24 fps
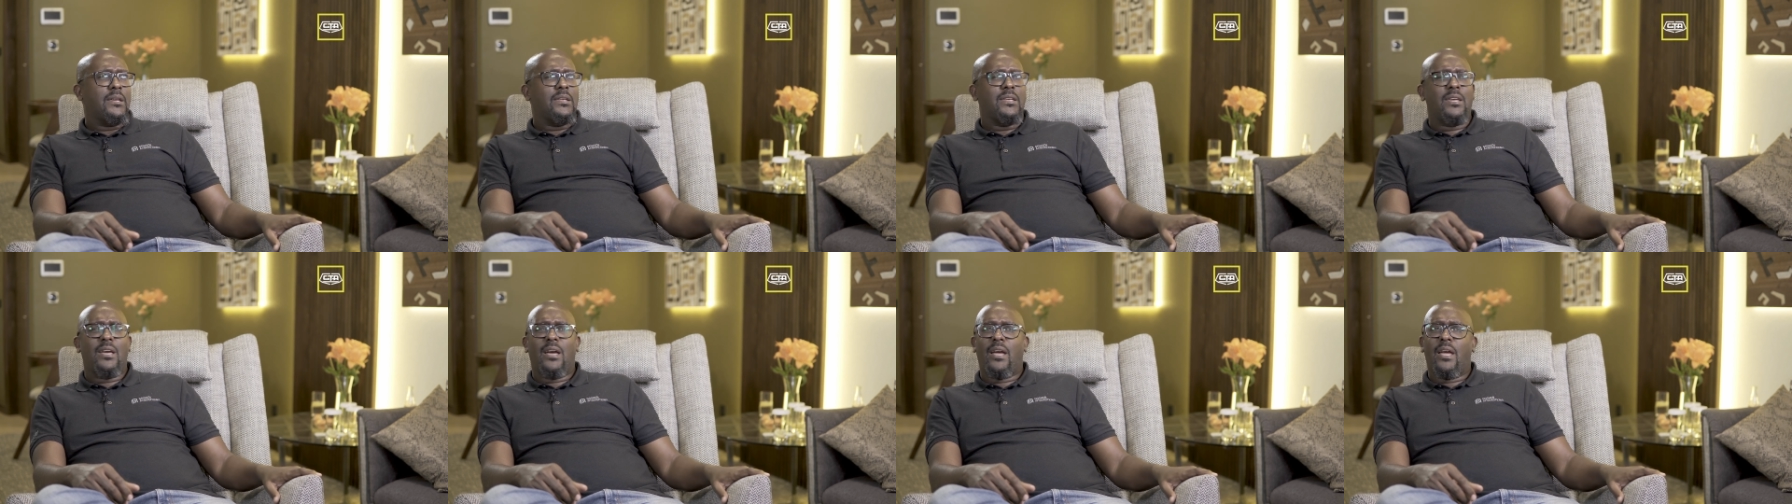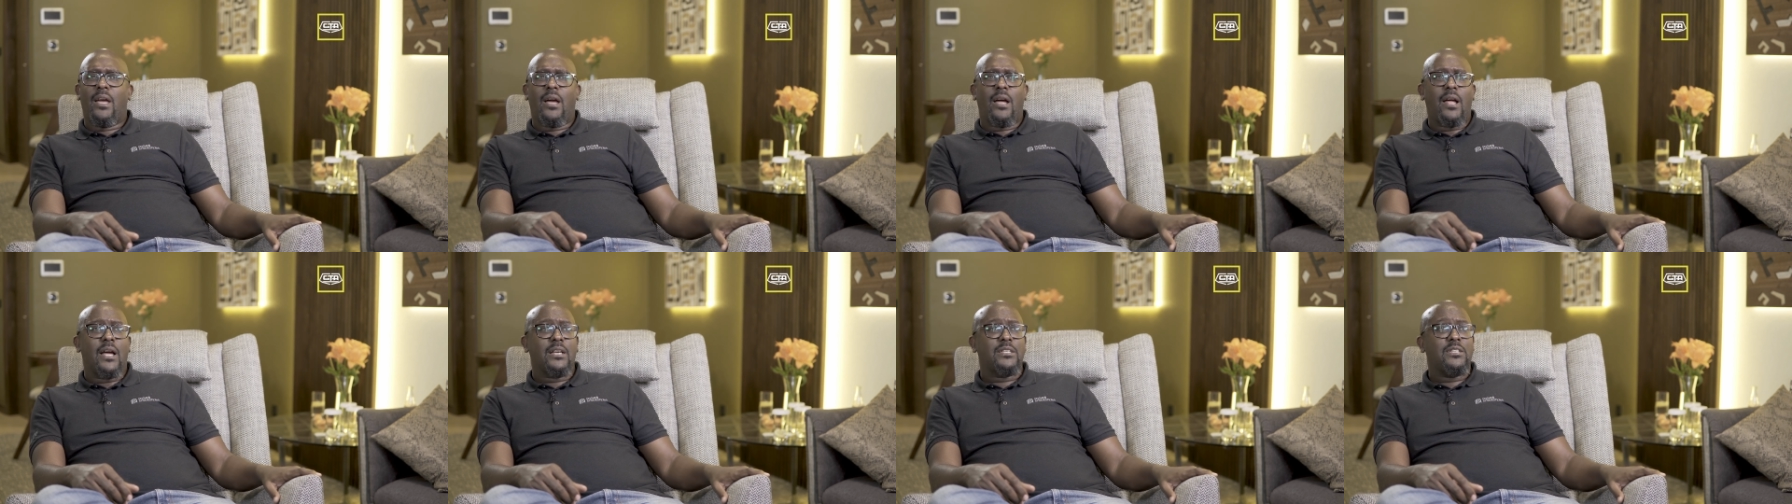Yeah,
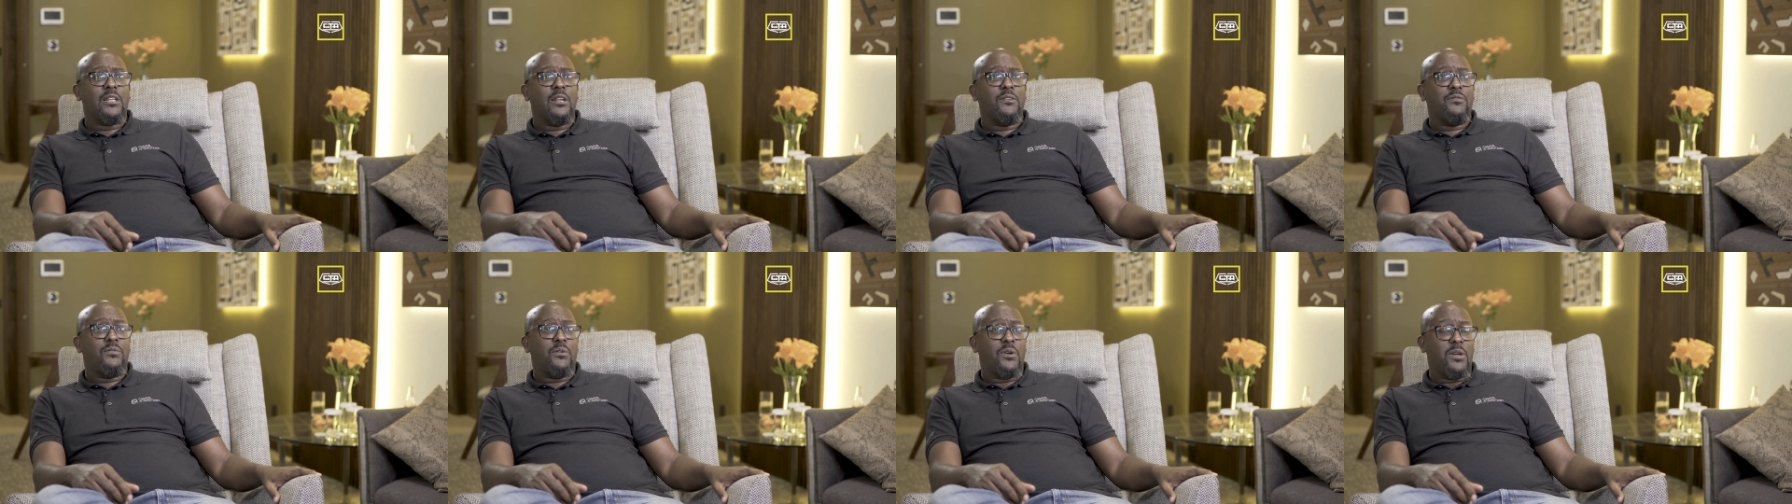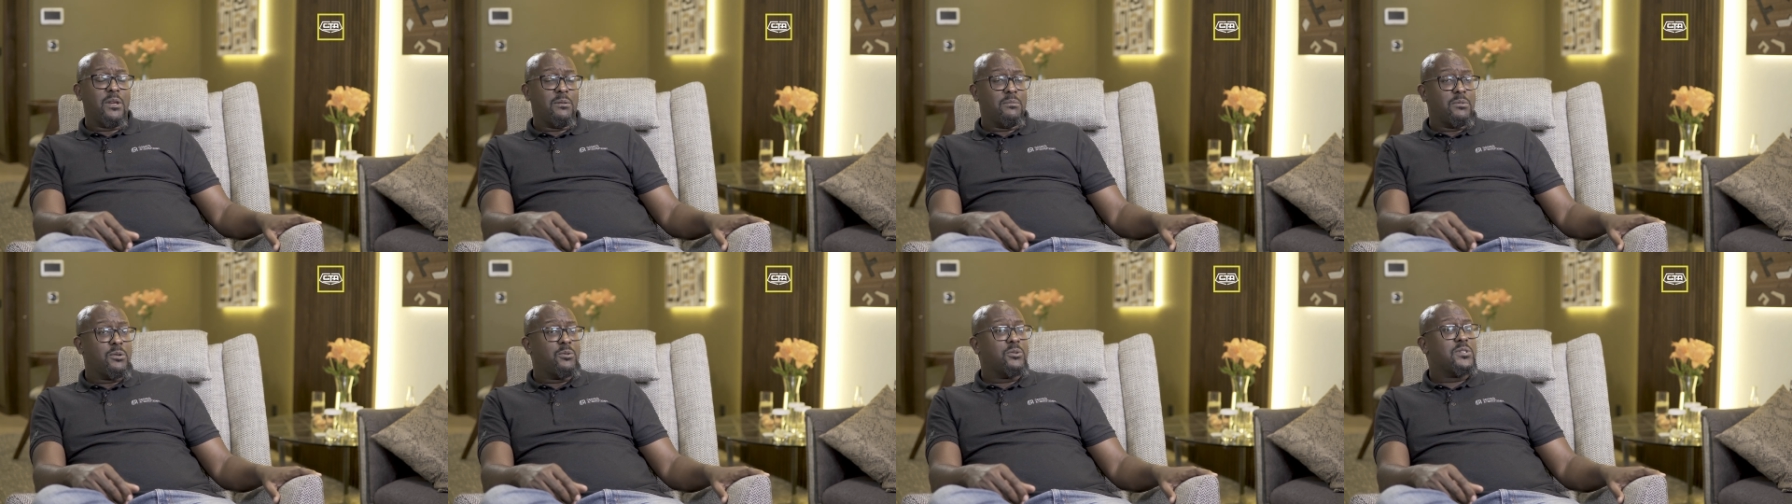yeah. Actually, for
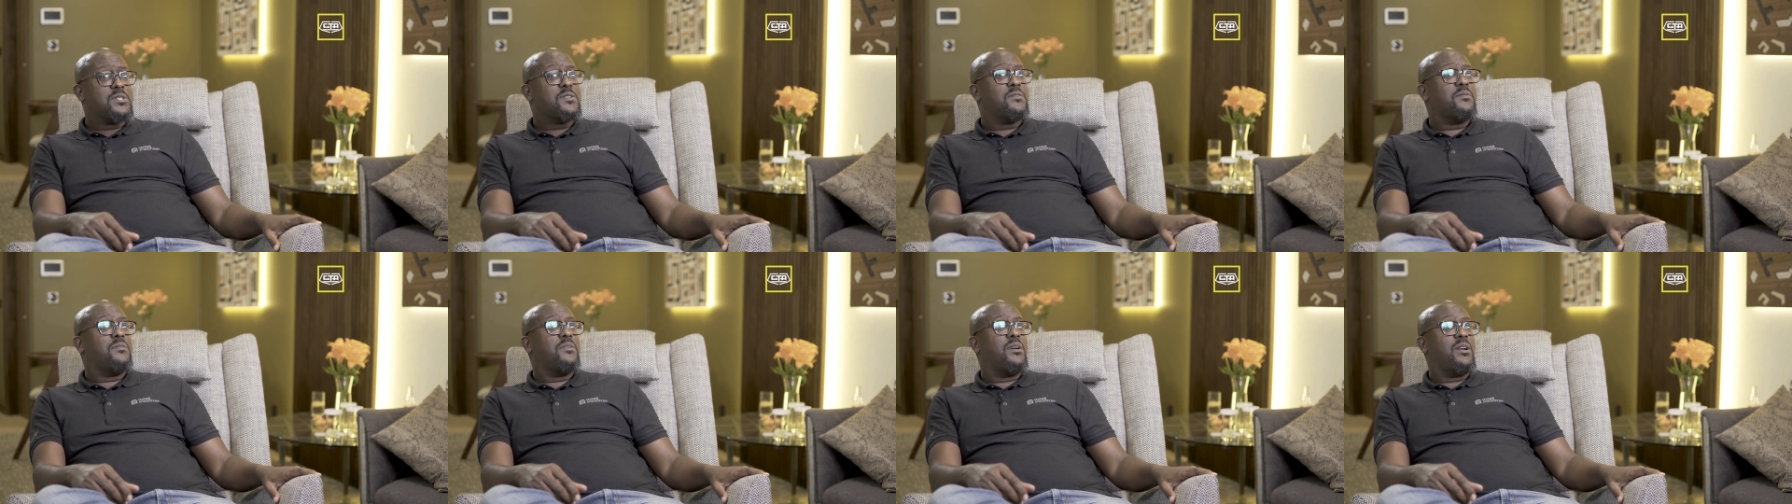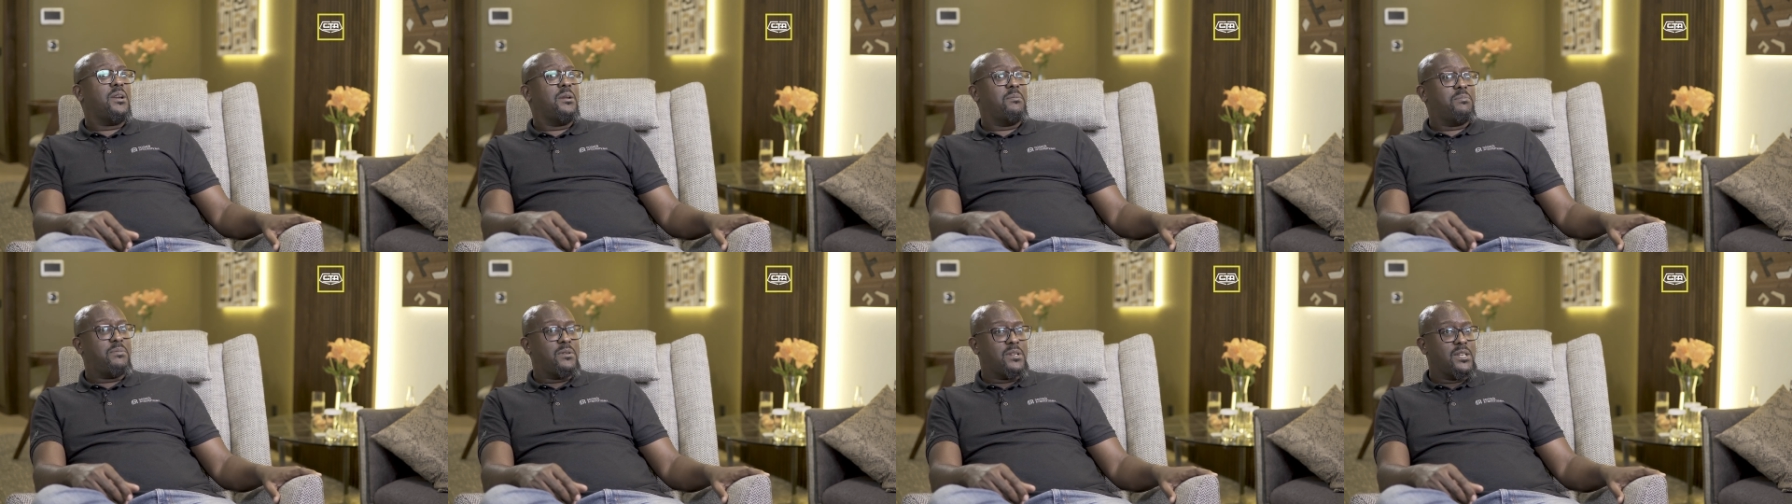him it was
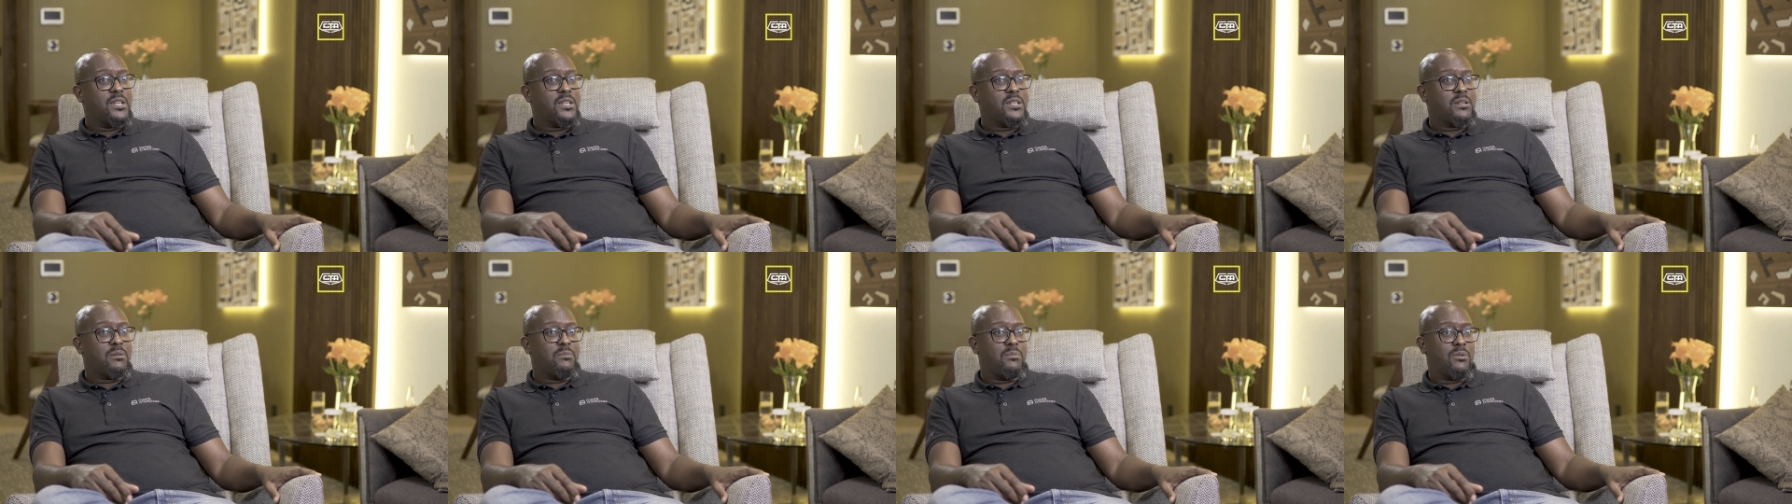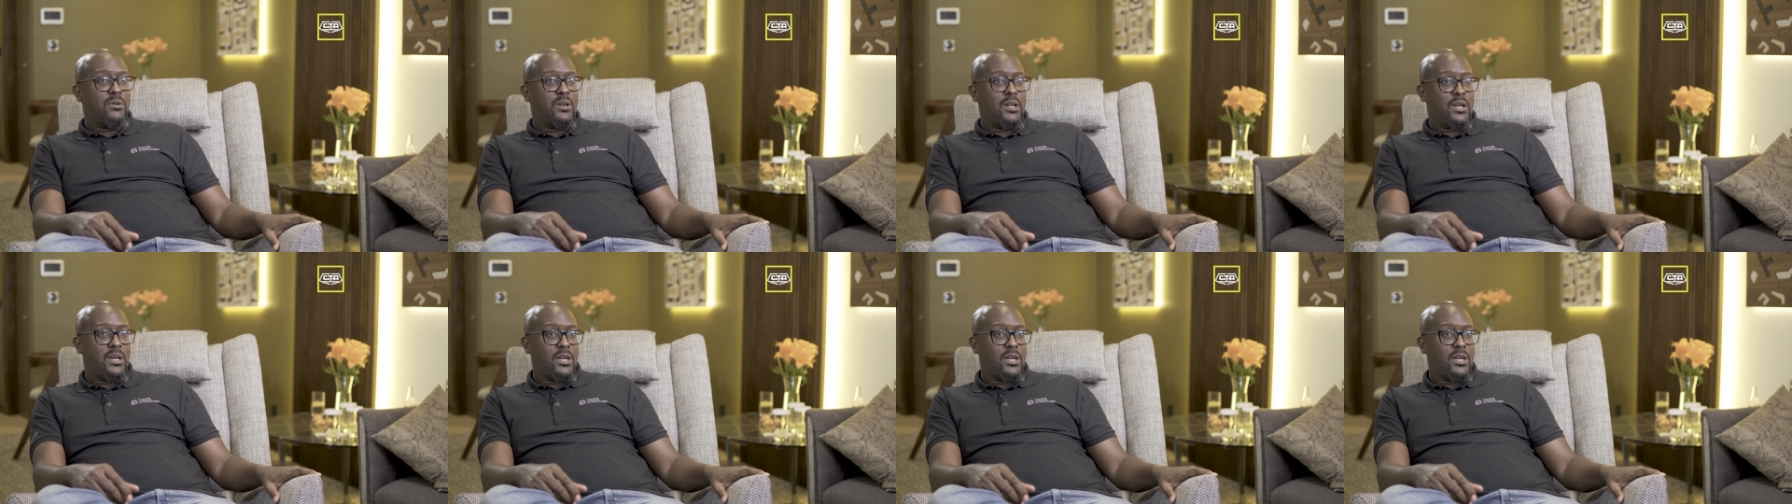very predictable.